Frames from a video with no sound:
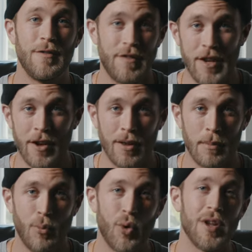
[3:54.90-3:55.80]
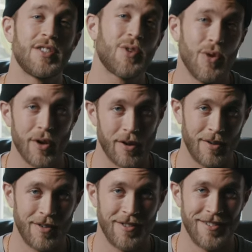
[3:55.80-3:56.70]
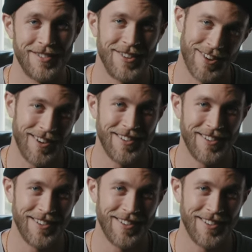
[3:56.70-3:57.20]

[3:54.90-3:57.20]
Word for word: feel muy oscuro you know?